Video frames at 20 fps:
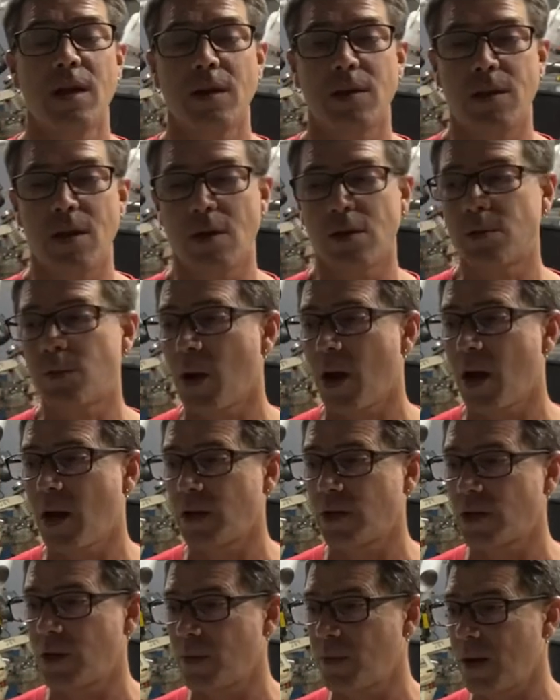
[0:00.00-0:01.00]
Those products
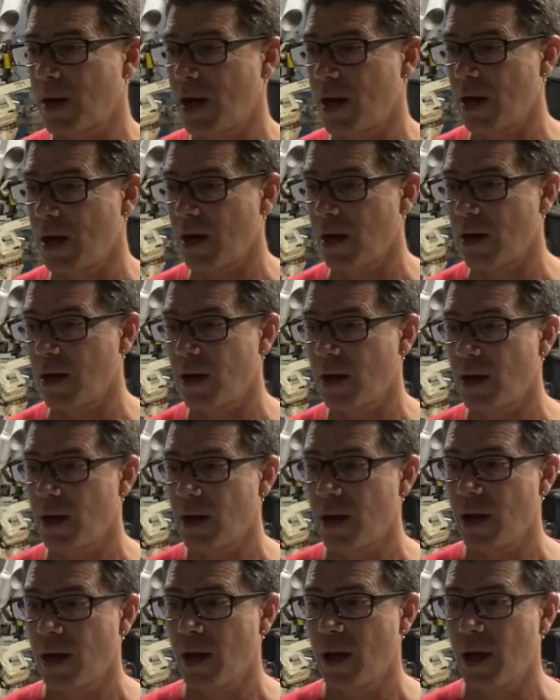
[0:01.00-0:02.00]
should be here
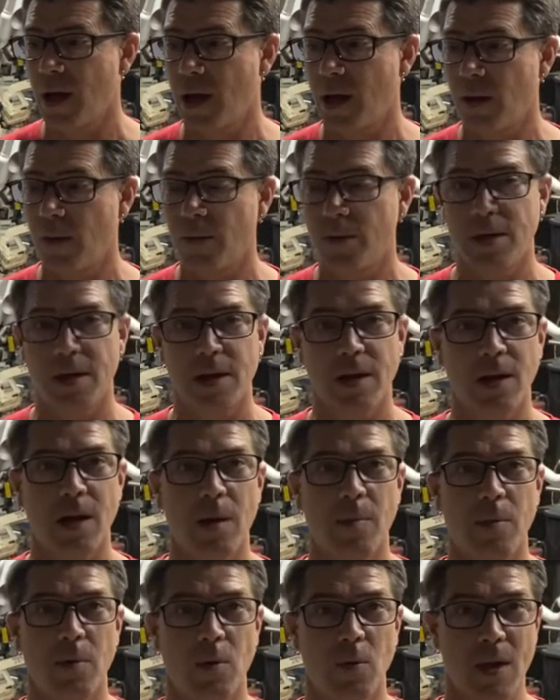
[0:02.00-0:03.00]
within a
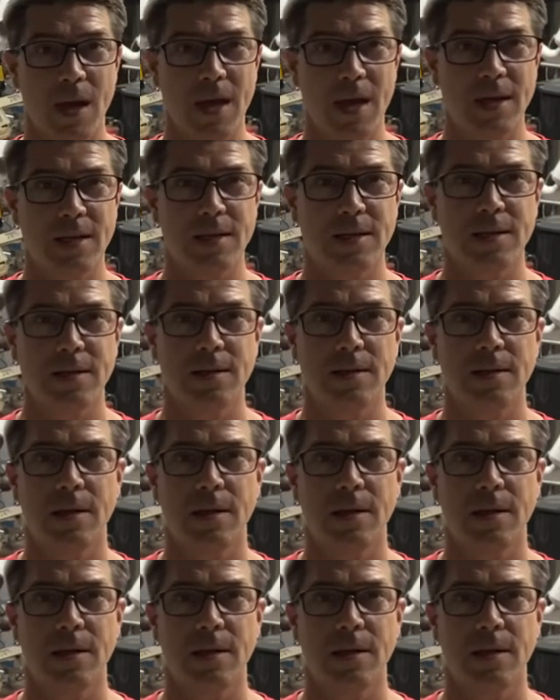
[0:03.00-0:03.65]
couple of weeks.